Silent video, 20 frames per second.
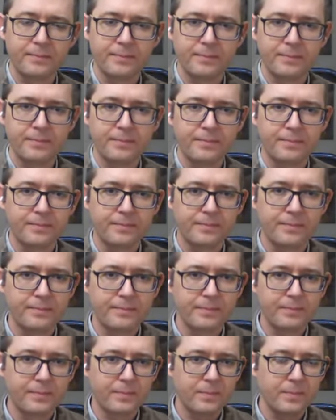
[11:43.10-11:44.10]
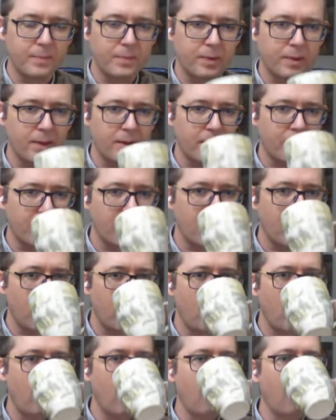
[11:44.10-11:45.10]

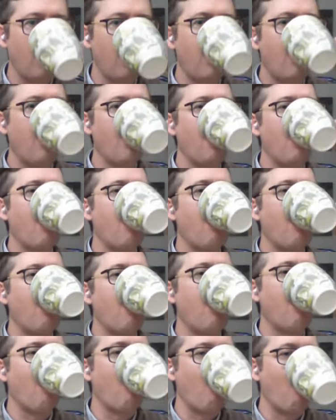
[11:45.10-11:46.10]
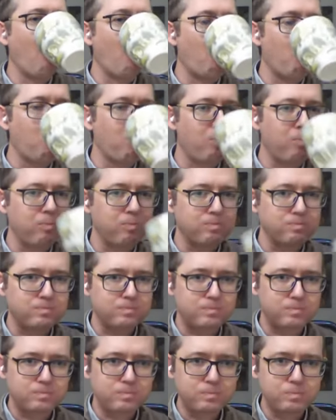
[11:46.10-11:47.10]

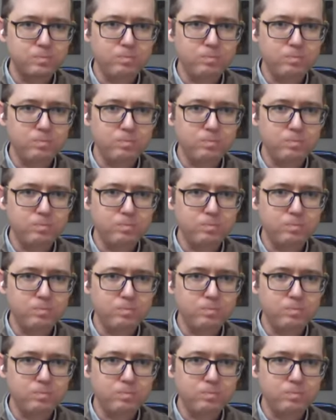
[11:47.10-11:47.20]
[no speech]